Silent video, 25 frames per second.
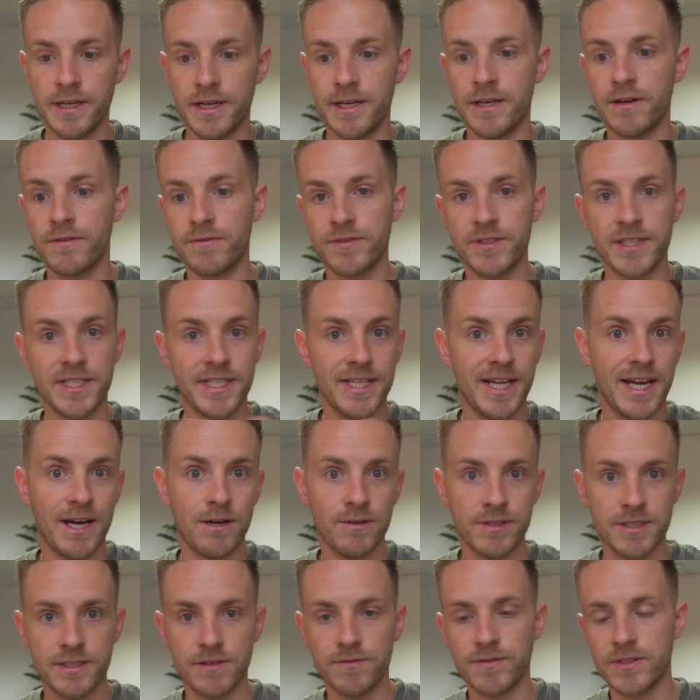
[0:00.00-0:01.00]
And obviously now
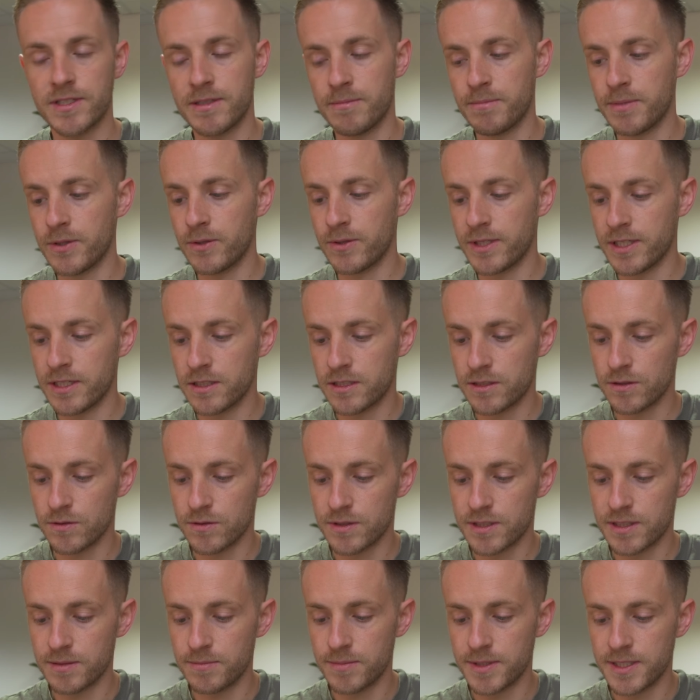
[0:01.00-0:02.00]
it's building a sourcing